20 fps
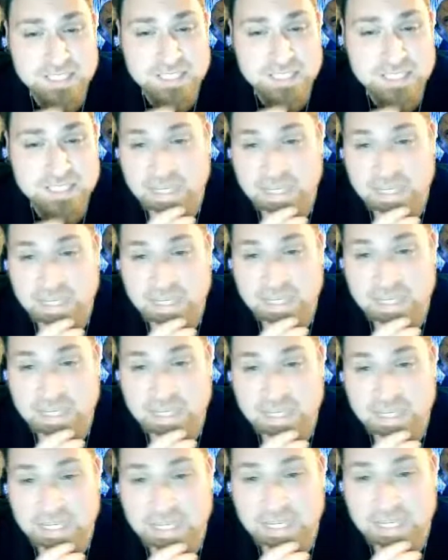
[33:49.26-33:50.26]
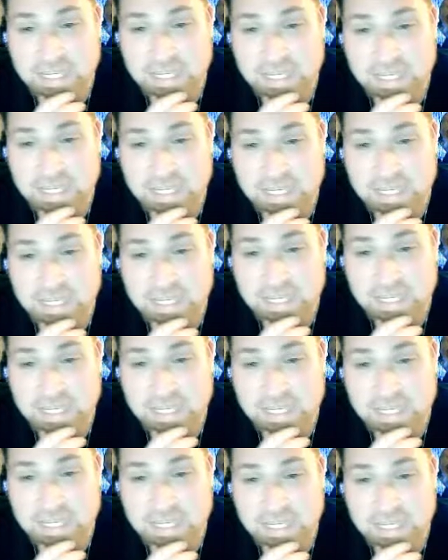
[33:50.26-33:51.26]
I
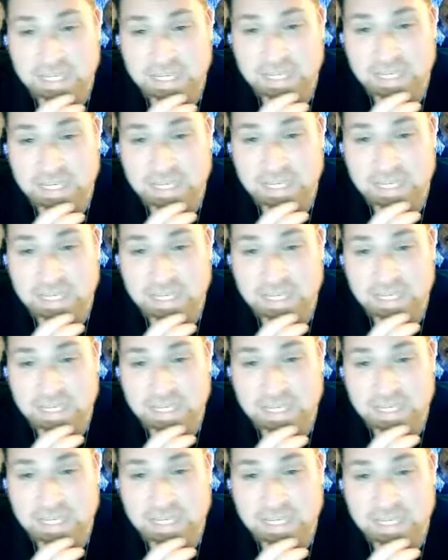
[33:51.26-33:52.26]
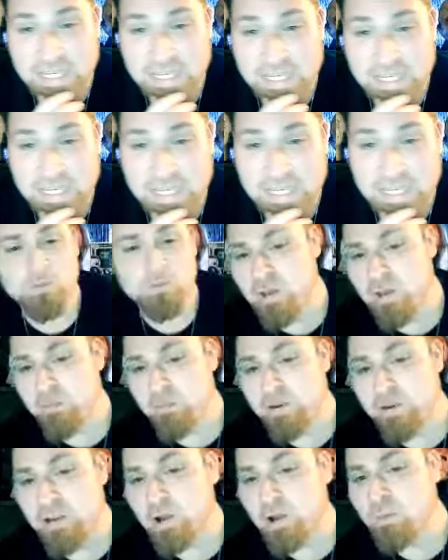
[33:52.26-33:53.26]
don't even know if you stuck around, if we'd even be
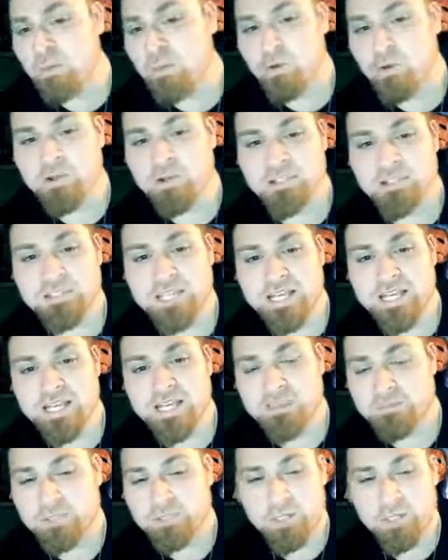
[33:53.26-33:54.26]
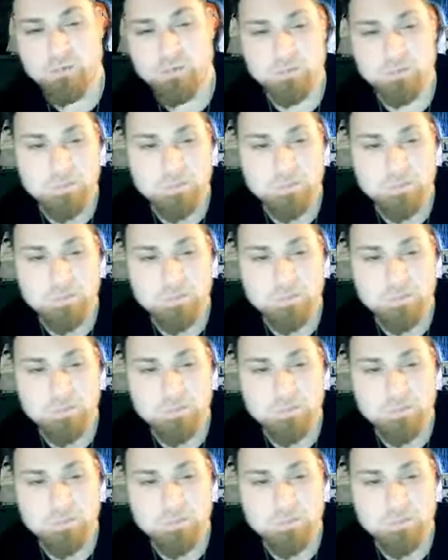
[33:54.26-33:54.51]
able to help you understand them, so.